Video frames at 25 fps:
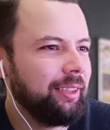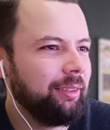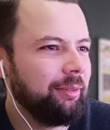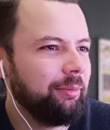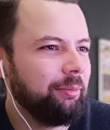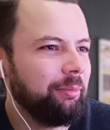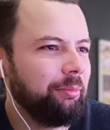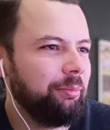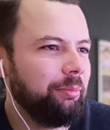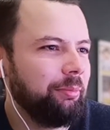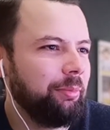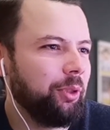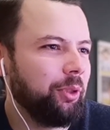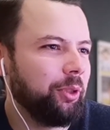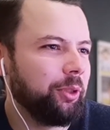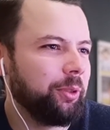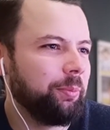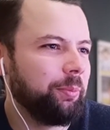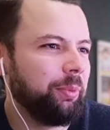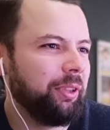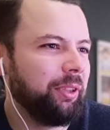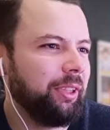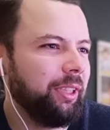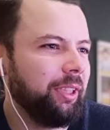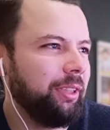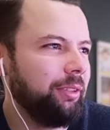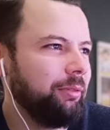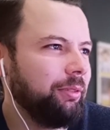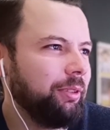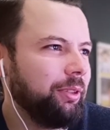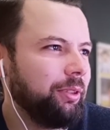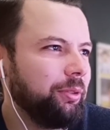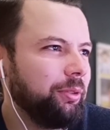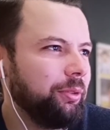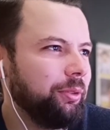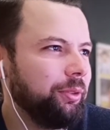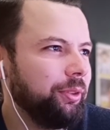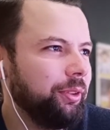Because potato is
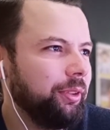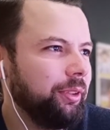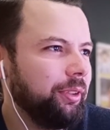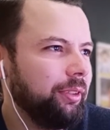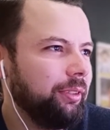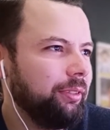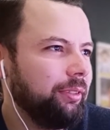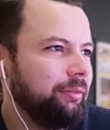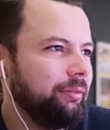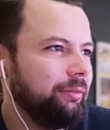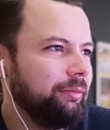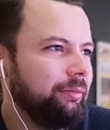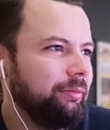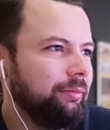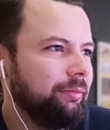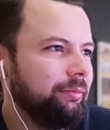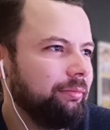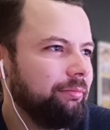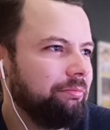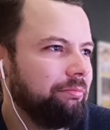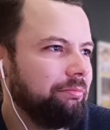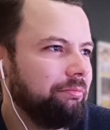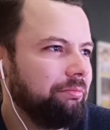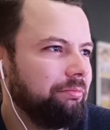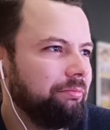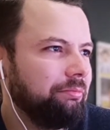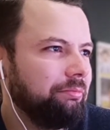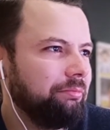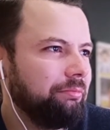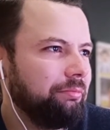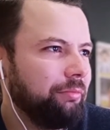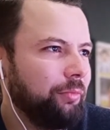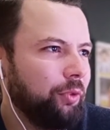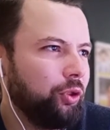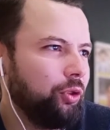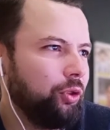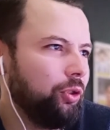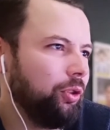good.
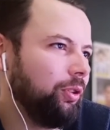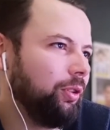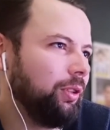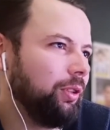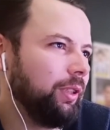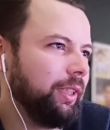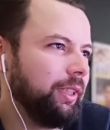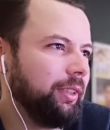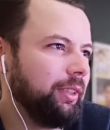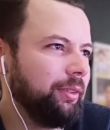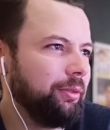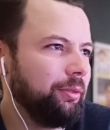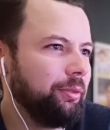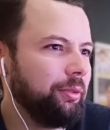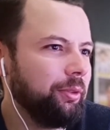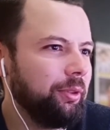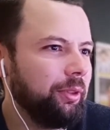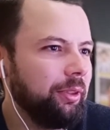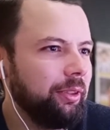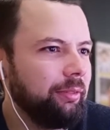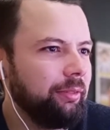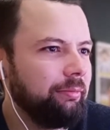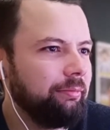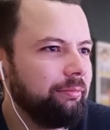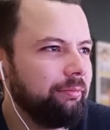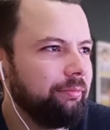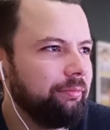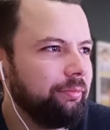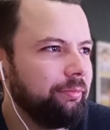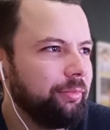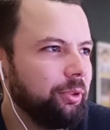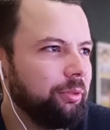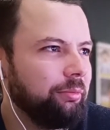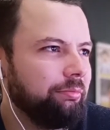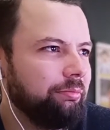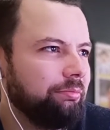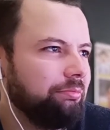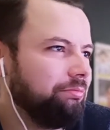Chocolate is good.
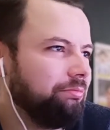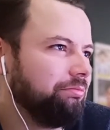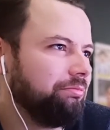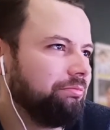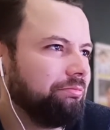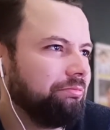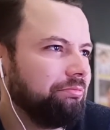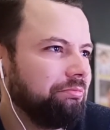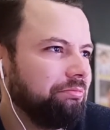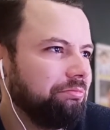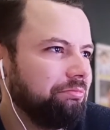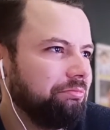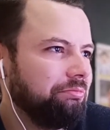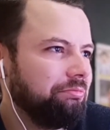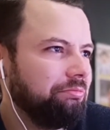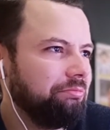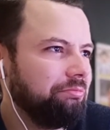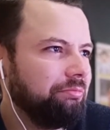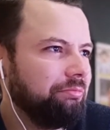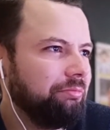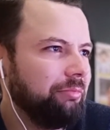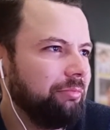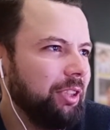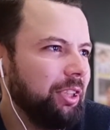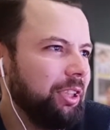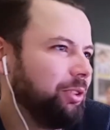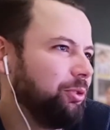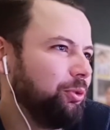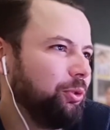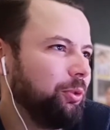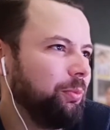So this should be